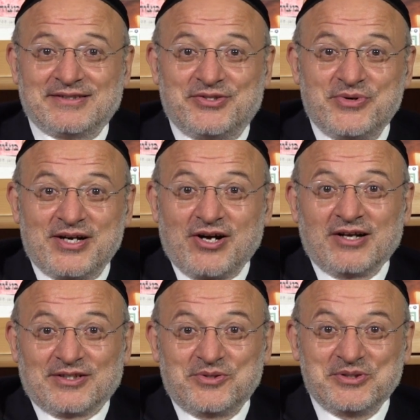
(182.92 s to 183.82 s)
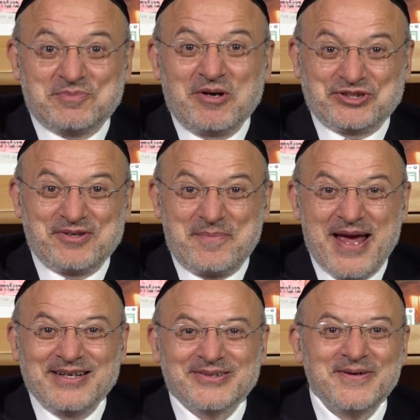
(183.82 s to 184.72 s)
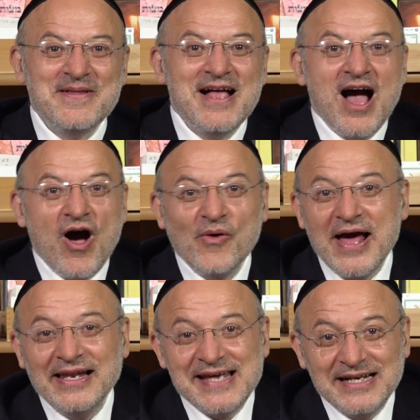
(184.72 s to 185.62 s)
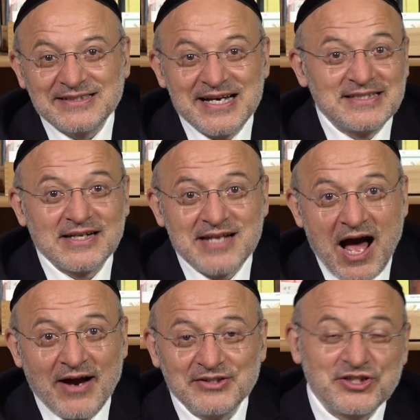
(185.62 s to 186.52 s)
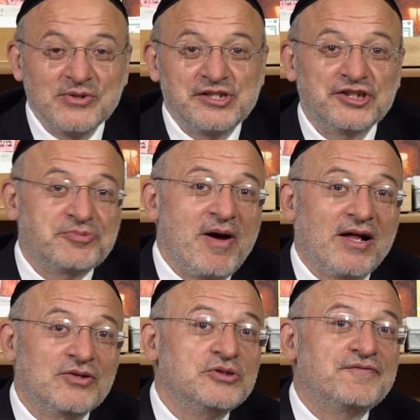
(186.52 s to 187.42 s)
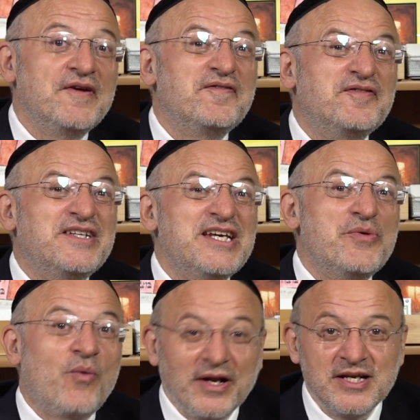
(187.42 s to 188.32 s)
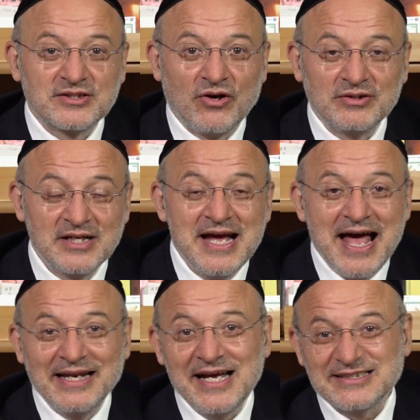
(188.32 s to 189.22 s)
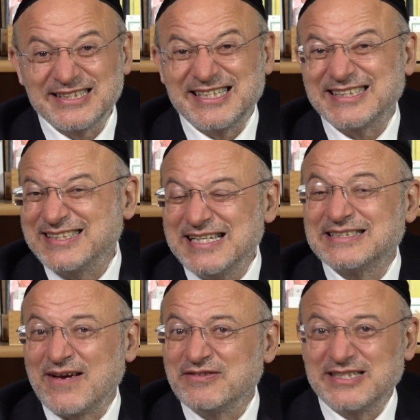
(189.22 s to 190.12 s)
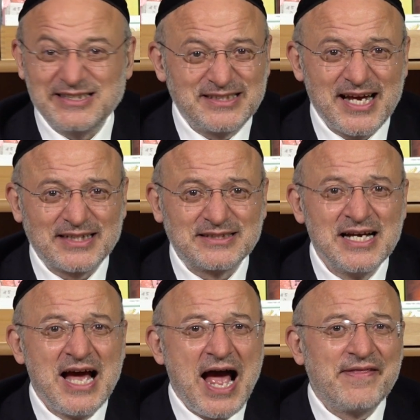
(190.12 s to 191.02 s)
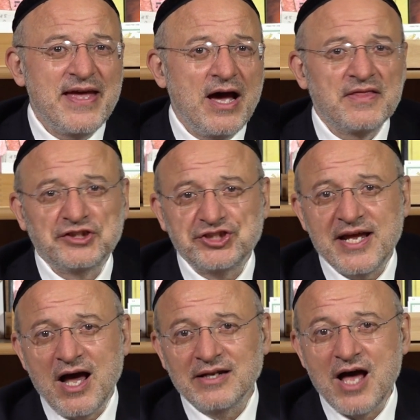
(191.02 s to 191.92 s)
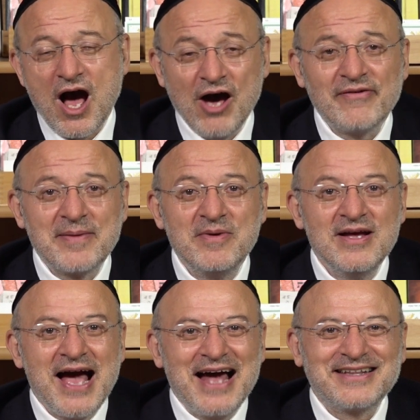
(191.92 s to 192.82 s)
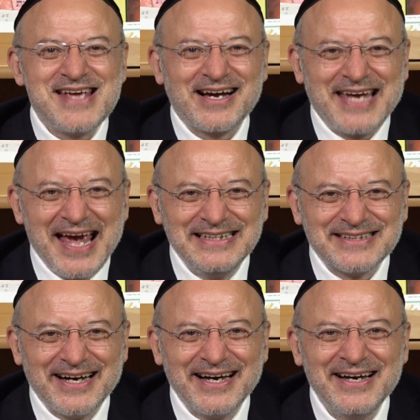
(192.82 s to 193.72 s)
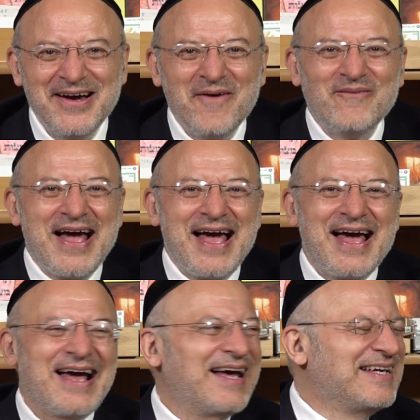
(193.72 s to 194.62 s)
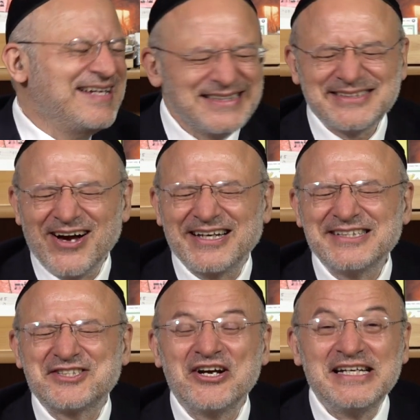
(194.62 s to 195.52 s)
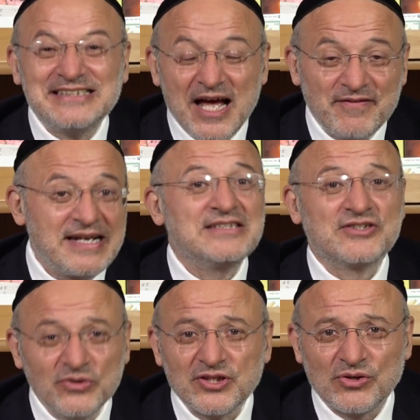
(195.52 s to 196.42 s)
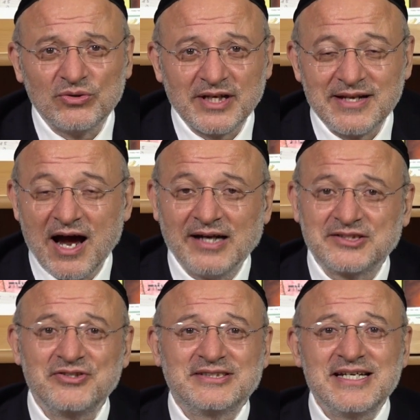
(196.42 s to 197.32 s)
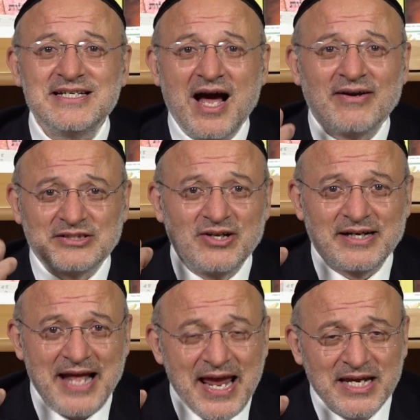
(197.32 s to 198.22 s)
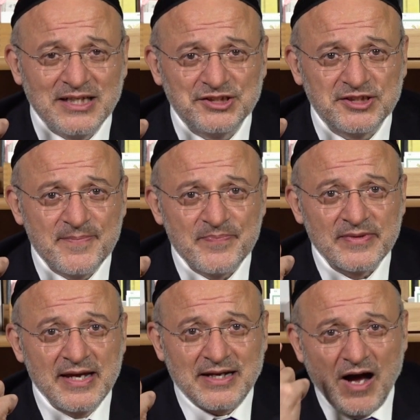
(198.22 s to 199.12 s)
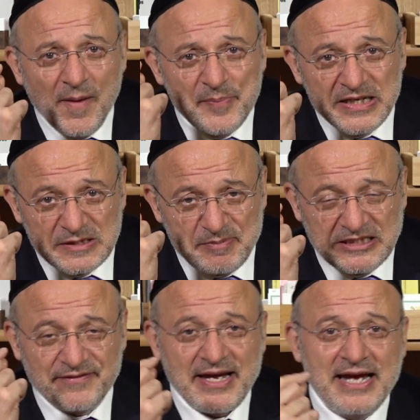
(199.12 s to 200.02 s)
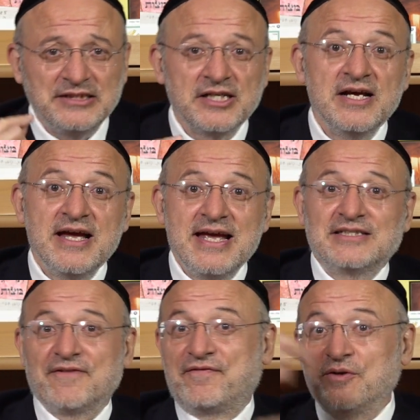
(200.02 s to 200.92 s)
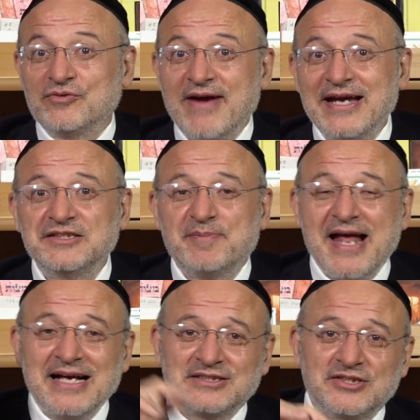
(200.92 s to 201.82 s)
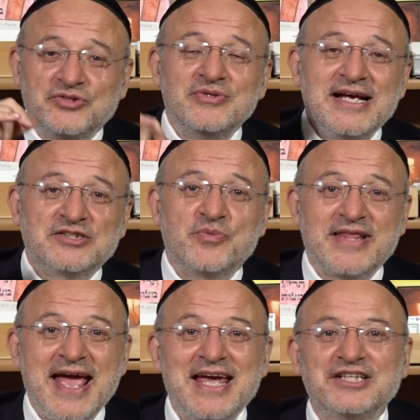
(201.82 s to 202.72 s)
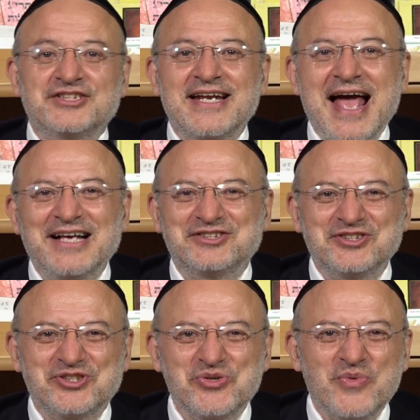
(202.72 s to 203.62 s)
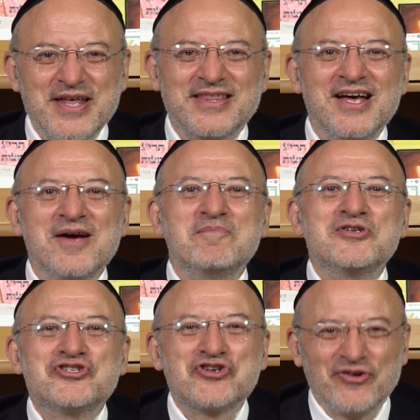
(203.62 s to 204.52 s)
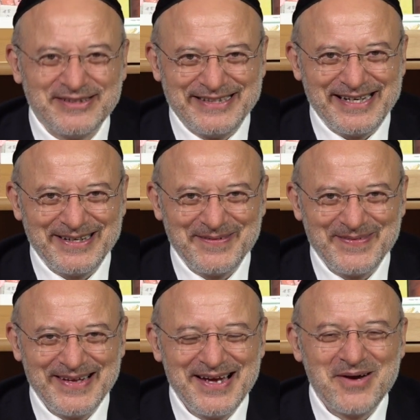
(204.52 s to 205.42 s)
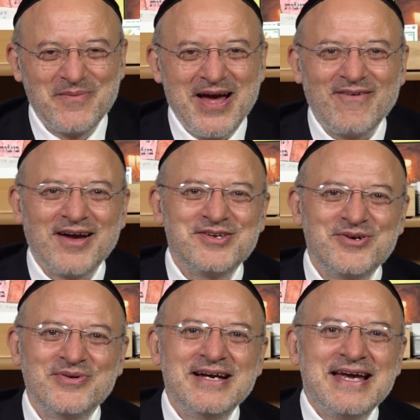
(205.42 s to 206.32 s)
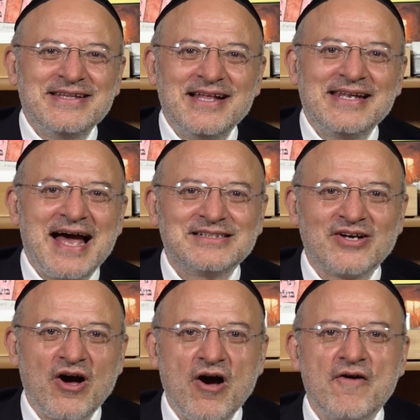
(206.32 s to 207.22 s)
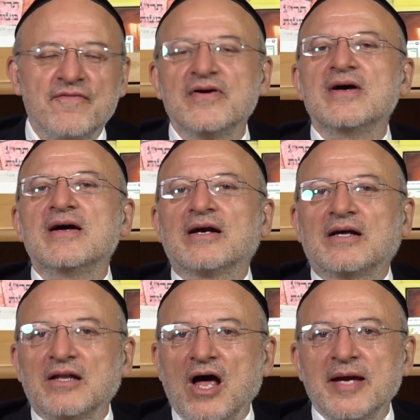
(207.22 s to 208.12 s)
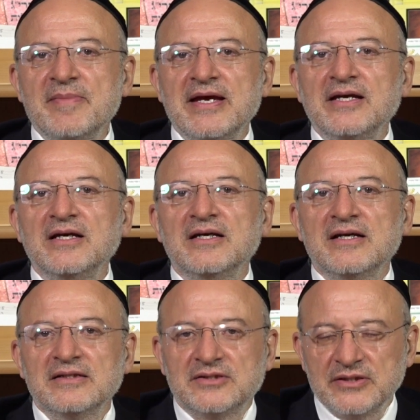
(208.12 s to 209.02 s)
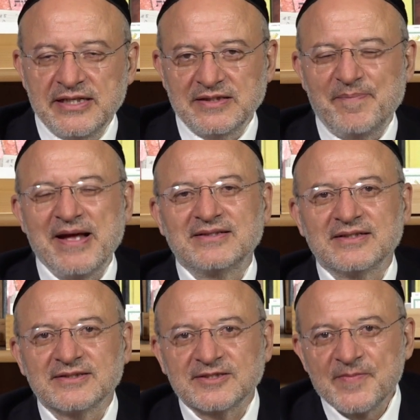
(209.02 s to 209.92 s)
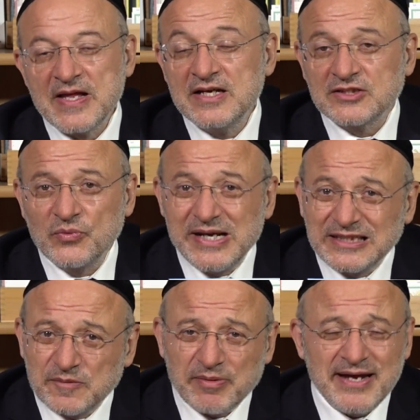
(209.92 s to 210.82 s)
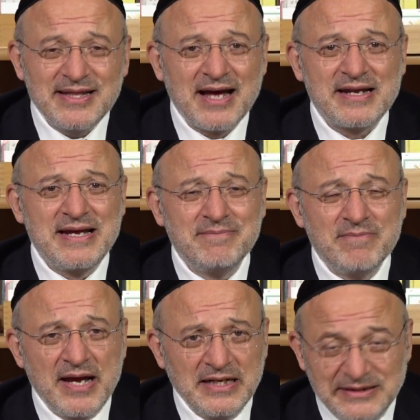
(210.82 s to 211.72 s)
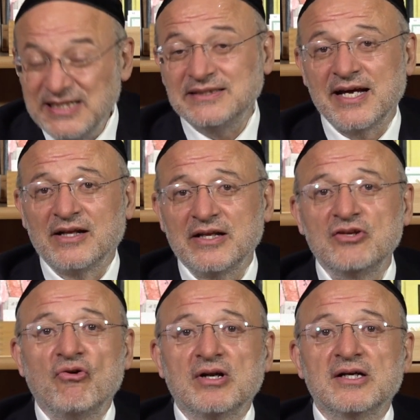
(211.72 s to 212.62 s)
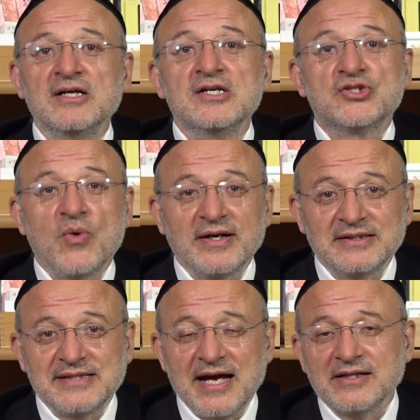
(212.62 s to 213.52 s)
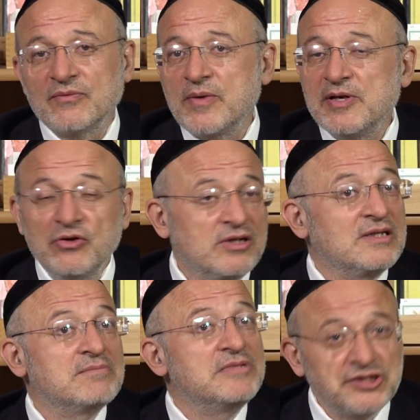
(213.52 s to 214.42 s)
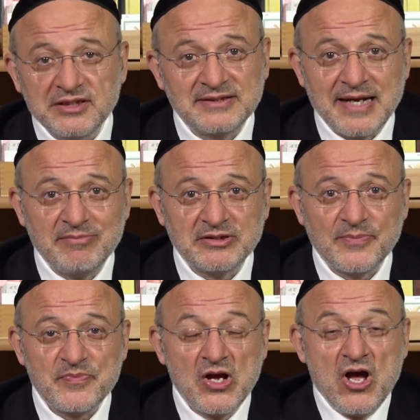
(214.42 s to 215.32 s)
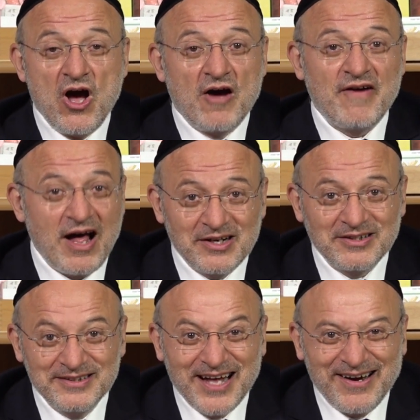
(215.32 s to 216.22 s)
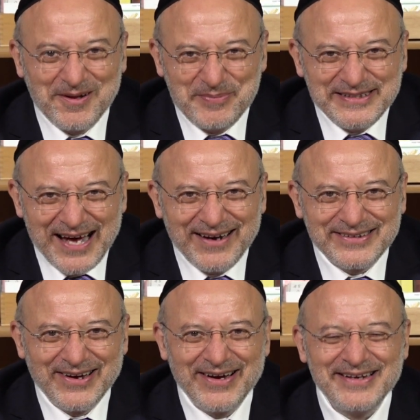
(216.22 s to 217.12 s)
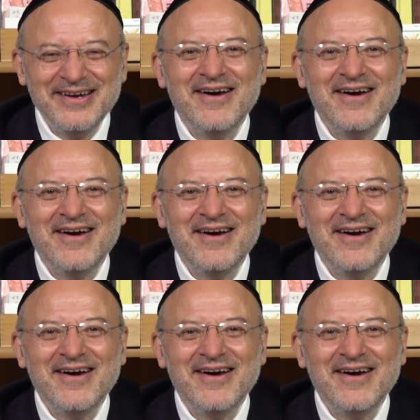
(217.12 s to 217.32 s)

to a Gadol who is Moshe Rabbeinu. Oh, Eliezer is a Na'ar, and so is Yishmael, who's 51 years old. Eliezer is 76, and they are the Shnei HaNa'arim at the Akedah, where Yitzhak is 37. He's also called a Na'ar. So you see, Na'ar is not an age. It can't be a specific age. It's a full range, but it has to do less with age than it has to do with maturity. Where are you in the ladder of climbing to independence? So we explain that in detail in order to understand that when we look at the mission statement of Hanach Lenar Al Pi Darkai,